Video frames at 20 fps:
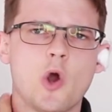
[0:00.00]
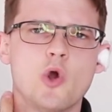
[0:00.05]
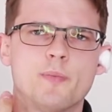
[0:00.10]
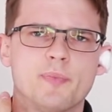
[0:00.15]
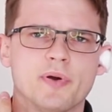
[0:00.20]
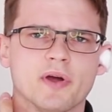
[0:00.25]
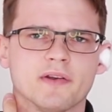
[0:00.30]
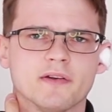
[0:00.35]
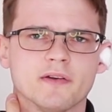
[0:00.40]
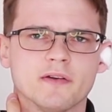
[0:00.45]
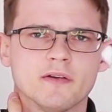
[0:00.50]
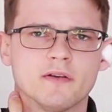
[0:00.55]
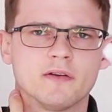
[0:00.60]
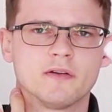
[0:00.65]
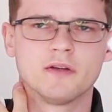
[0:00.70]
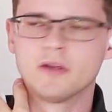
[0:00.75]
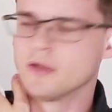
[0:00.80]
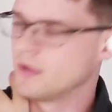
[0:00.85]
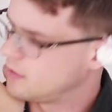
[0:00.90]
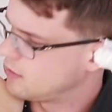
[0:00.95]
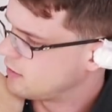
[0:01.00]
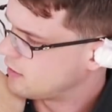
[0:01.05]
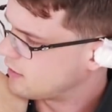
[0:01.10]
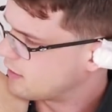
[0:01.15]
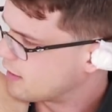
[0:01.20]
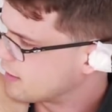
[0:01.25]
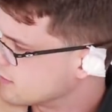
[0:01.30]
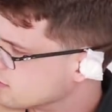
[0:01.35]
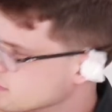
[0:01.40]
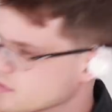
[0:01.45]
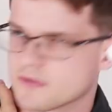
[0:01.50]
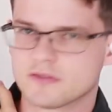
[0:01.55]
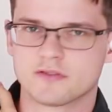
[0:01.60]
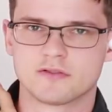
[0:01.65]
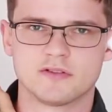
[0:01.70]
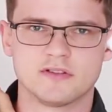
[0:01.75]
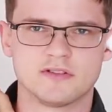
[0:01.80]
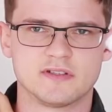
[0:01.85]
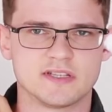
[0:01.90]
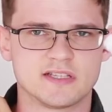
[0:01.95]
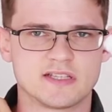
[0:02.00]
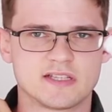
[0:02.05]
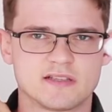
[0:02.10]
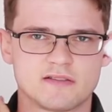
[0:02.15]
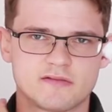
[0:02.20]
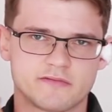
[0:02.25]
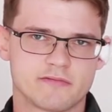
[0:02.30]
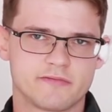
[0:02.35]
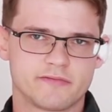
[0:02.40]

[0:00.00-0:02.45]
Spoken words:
open. Does